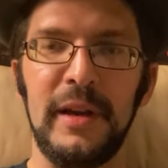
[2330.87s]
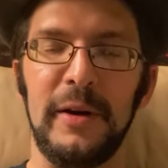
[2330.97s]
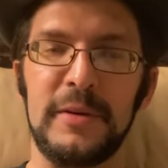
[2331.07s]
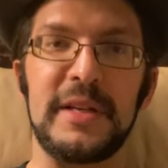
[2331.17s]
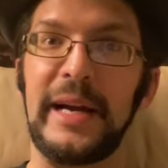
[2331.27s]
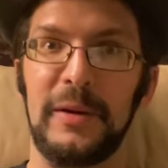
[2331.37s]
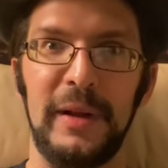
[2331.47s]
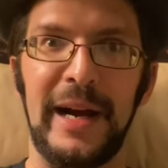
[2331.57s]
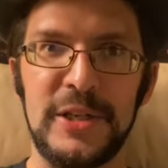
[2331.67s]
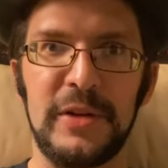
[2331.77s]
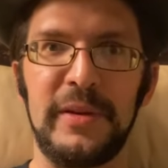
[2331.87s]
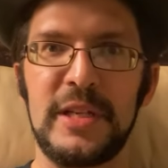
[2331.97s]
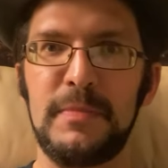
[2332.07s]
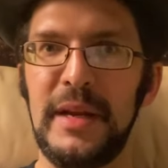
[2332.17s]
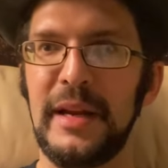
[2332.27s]
psychologically
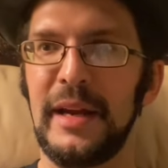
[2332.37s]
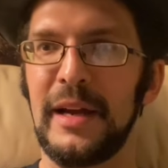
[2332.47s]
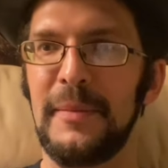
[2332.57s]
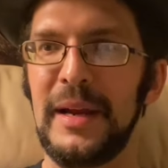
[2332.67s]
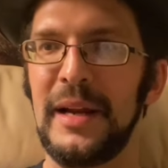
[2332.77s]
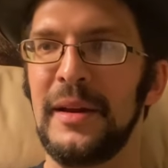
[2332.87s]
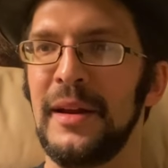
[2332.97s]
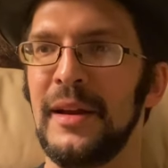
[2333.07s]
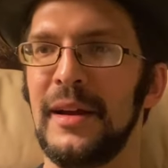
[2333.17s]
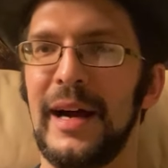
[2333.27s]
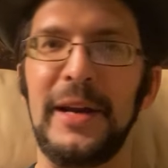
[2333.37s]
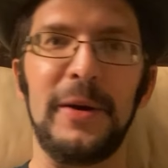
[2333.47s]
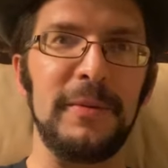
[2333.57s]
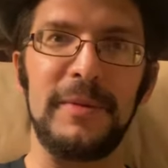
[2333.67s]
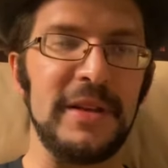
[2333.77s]
speaking. I mean, I
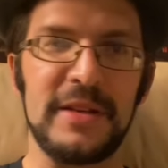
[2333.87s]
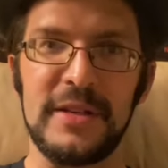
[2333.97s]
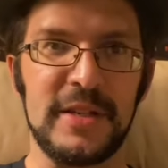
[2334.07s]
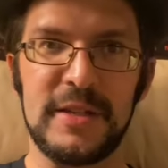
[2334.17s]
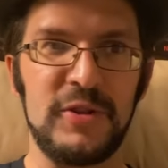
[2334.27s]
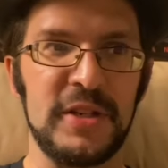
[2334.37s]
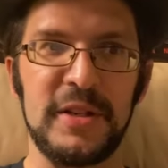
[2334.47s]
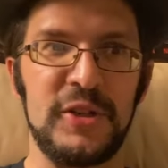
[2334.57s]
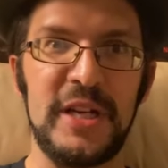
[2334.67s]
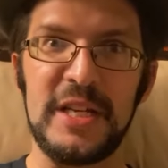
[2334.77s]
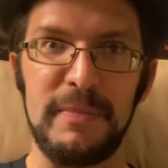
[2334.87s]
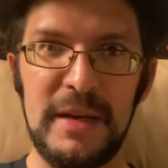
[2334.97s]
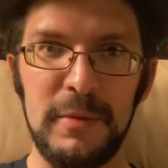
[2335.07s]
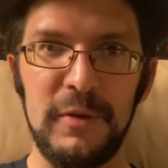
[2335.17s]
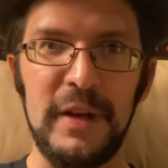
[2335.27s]
know this is just a cheesy B
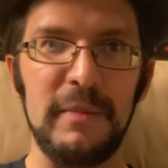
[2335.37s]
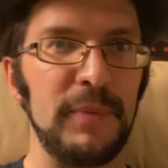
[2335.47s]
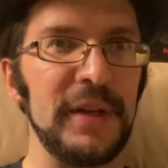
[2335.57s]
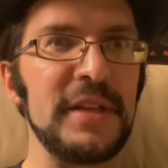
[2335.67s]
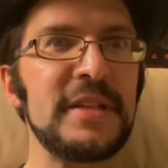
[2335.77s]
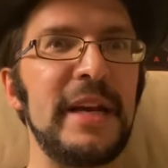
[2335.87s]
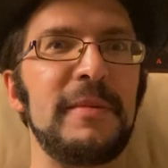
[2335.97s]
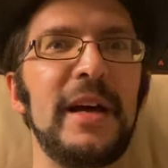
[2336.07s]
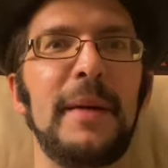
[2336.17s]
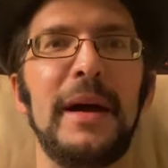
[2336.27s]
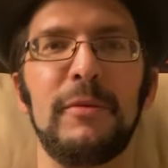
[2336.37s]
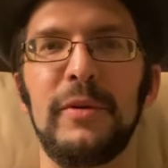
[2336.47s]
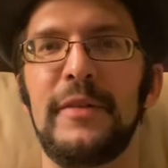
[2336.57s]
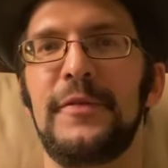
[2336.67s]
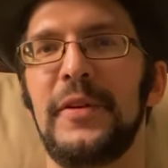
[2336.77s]
movie, but at the same time, I
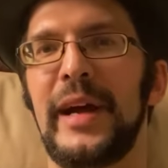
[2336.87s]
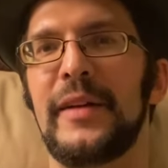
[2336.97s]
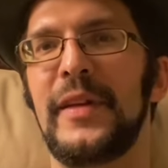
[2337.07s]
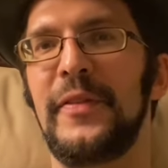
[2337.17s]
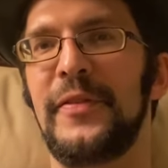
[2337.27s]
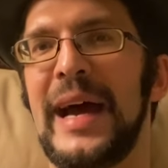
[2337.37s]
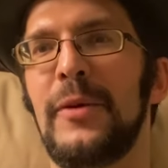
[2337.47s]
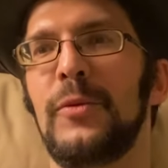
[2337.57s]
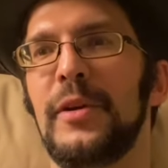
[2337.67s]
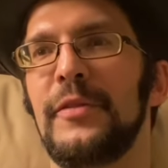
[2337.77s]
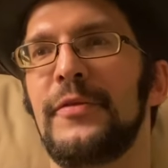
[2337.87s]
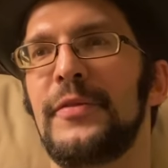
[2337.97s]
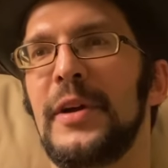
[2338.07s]
really feel like that would have,